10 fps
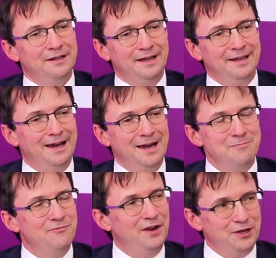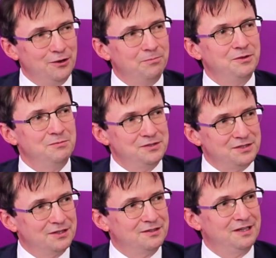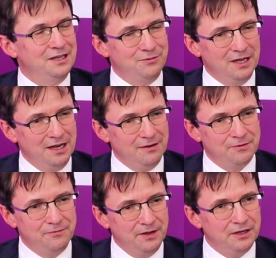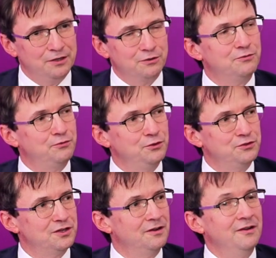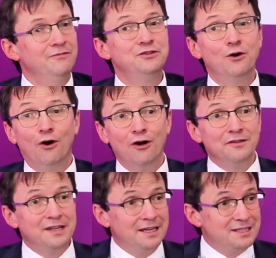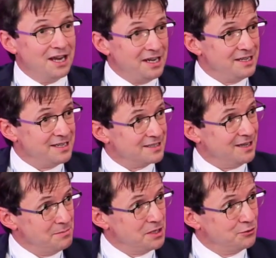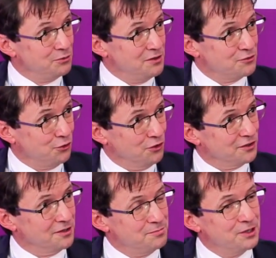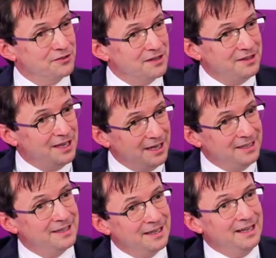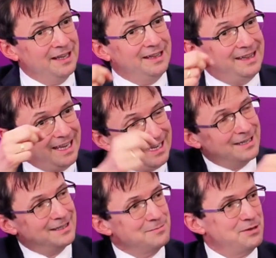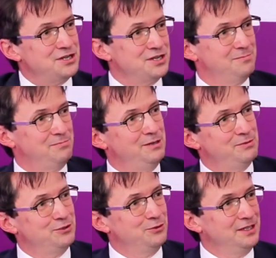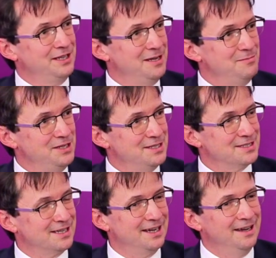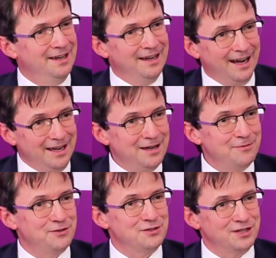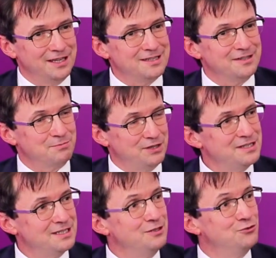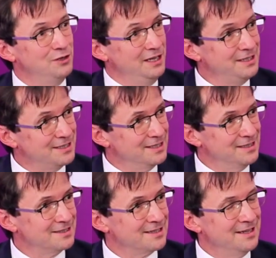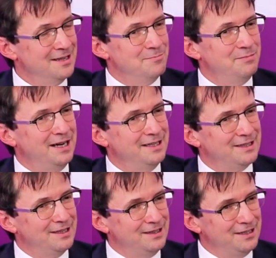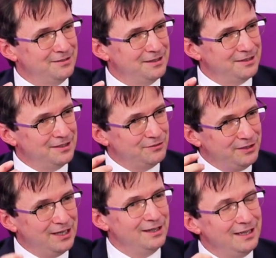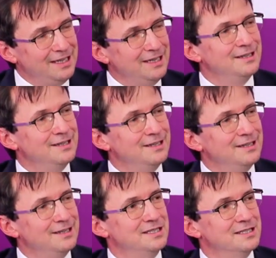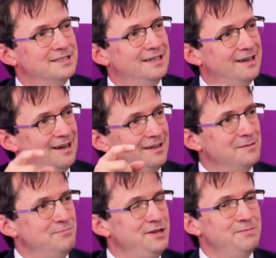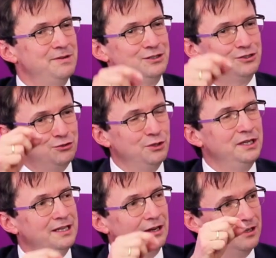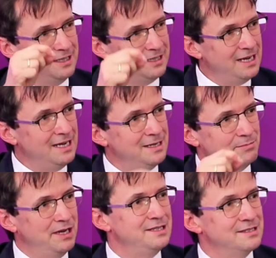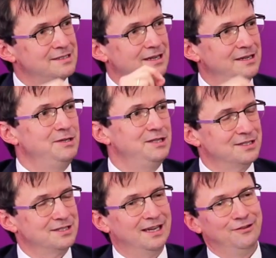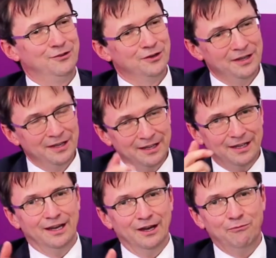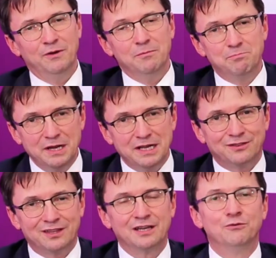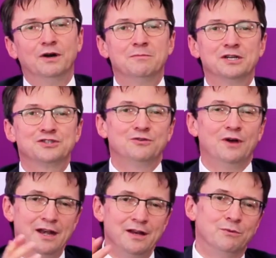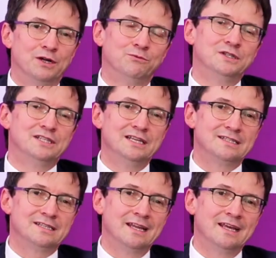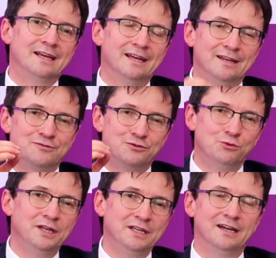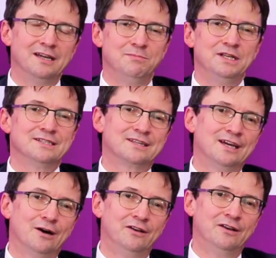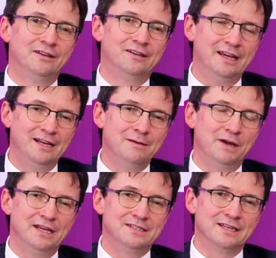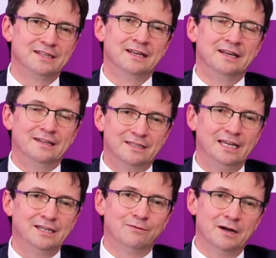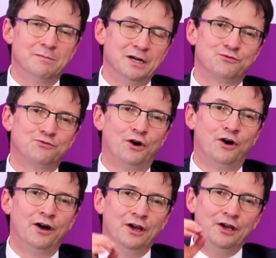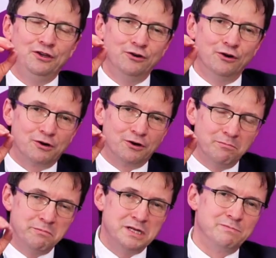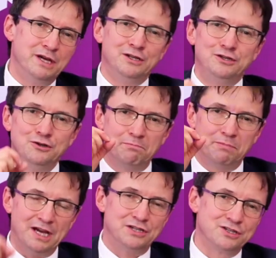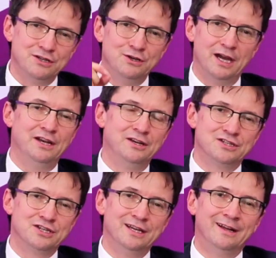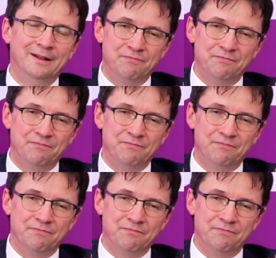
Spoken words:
And I'm very optimistic that we have a very good future with all the attendees coming to this Congress, because at the end, they are the passionate people doing diabetes care. I have the chance as president to lead this, but the real leaders in diabetes care are the people doing on daily basis diabetes care. So a big thank you very much to anyone who is listening and is doing diabetes care on a daily basis. Thank you very much for your commitment, your passion, your energy.